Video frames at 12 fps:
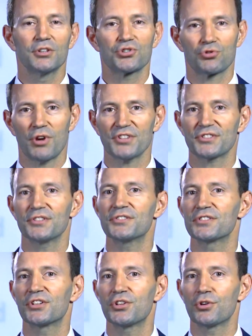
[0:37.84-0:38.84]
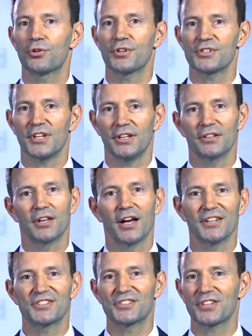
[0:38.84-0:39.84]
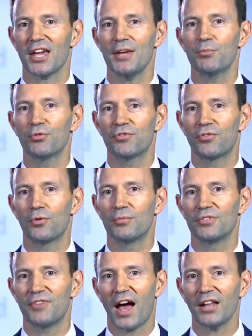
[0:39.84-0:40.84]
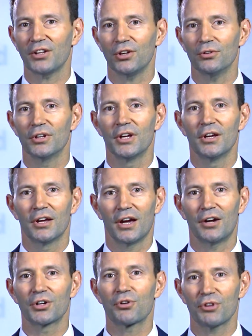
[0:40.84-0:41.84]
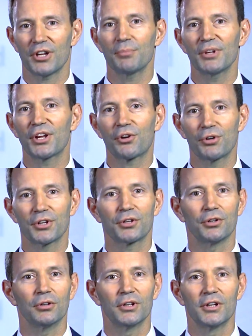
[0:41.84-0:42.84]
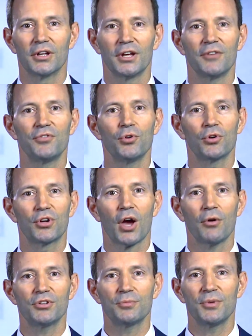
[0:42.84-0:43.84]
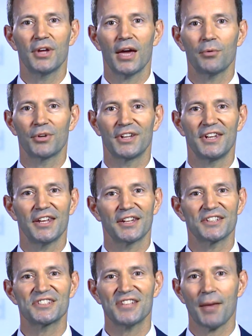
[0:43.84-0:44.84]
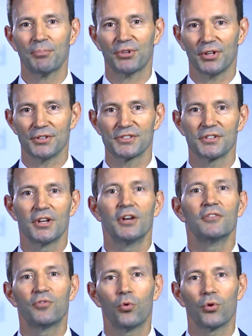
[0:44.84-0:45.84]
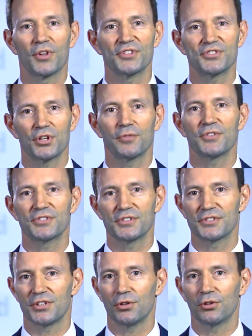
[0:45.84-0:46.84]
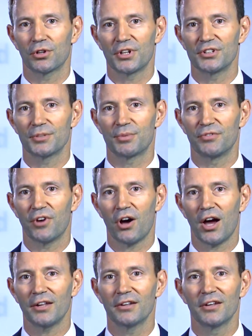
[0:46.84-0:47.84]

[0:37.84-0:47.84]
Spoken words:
Trust and security, a stable form of value, are incredibly critical if you're going to be able to get acceptance for the services that you're looking to provide.